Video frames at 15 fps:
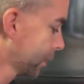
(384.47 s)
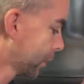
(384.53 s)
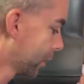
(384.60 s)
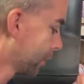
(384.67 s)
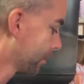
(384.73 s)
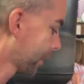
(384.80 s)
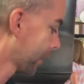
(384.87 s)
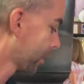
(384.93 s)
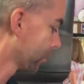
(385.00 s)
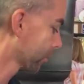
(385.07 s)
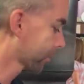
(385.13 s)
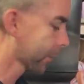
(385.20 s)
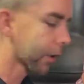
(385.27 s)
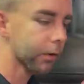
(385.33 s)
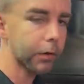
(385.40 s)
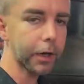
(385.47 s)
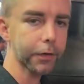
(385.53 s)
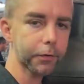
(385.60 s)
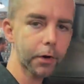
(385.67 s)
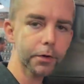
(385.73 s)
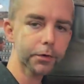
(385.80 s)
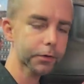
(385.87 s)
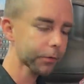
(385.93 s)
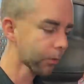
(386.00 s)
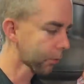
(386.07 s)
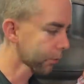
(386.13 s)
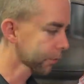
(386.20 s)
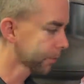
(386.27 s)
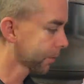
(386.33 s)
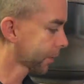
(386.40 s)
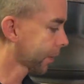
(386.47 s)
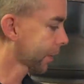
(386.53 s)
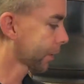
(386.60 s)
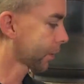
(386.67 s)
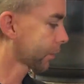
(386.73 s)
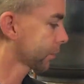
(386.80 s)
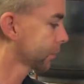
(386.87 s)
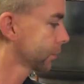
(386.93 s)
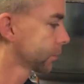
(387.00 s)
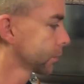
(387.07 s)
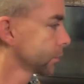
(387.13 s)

Um, they don't sell like crazy, of course, but they are